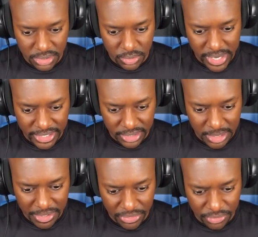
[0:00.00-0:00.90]
to actually,
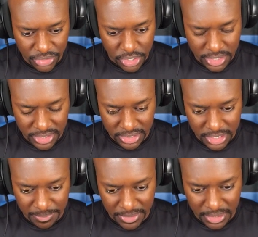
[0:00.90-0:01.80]
let me toss
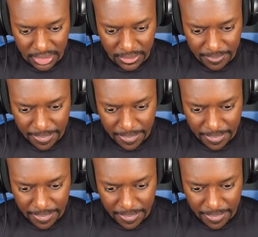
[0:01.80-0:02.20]
something.